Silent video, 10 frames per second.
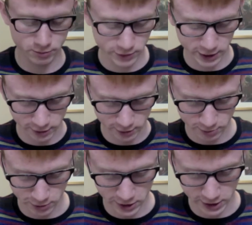Yes,
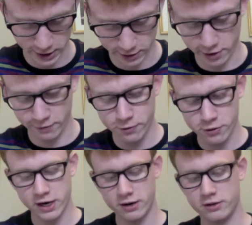spoiler alert. There are four
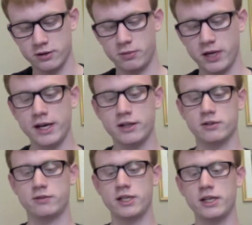characters in the play, as
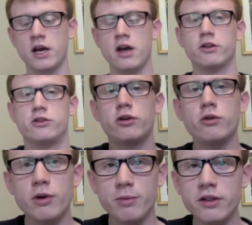I've seen. The two
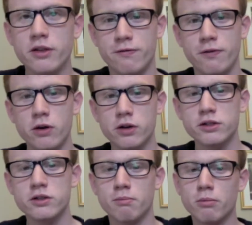women, the
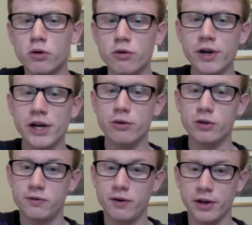Folans, Maureen, who
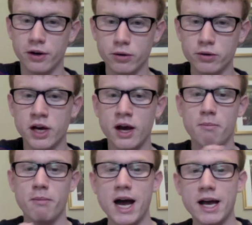is very old,
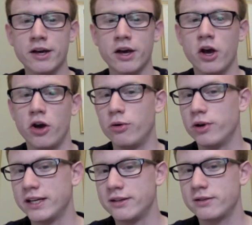Mag, who
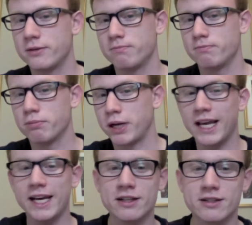is
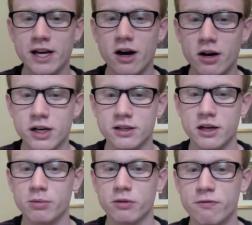played as the
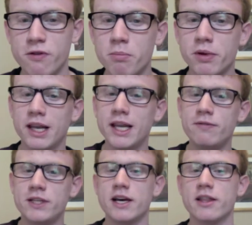archetypal frump,
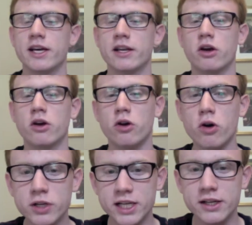live together in a
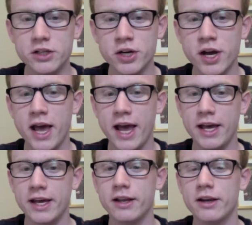cottage
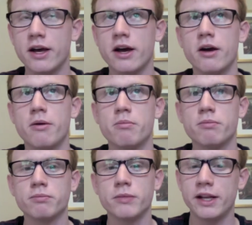in
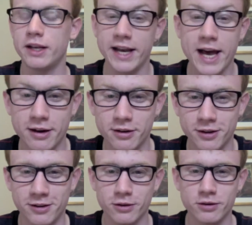Linehan,
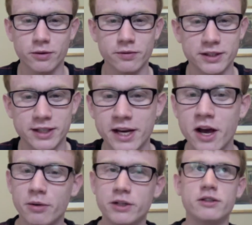obviously,
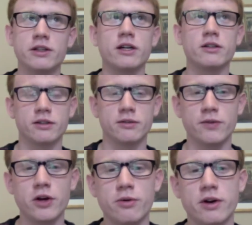which is in the arse end of
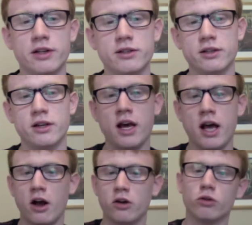nowhere. It's in
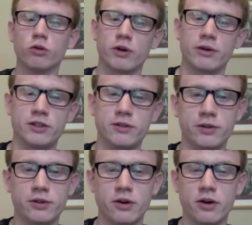Galway, which, if
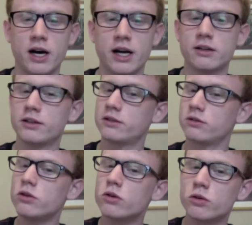you know, Ireland is
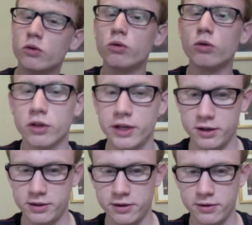not all the
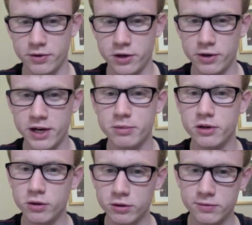arse end of nowhere, but a
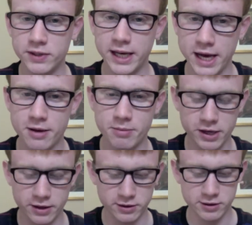lot of it can be
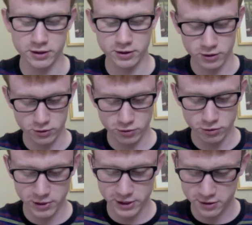considered to
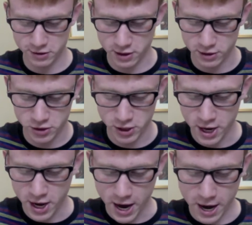be such.
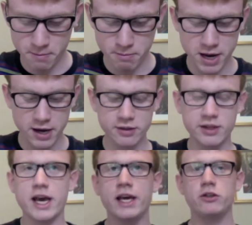Mag,
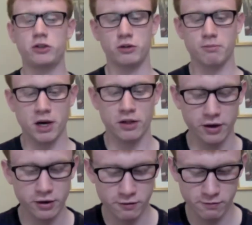the ancient
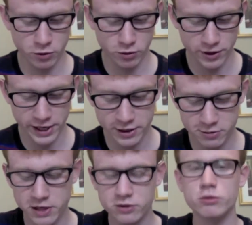mother of Maureen,
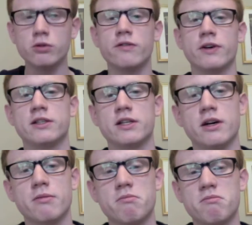spends all of her
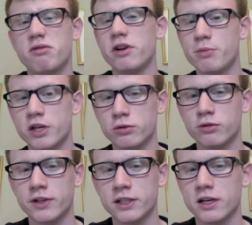time, pretty much all
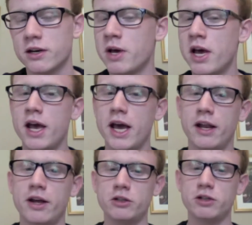of her time, in
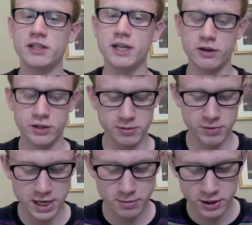her dressing gown and gym
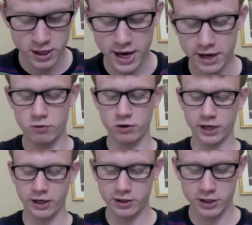jams,
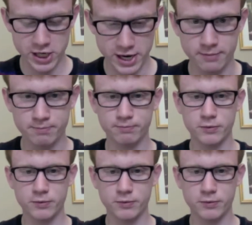rocking in her chair.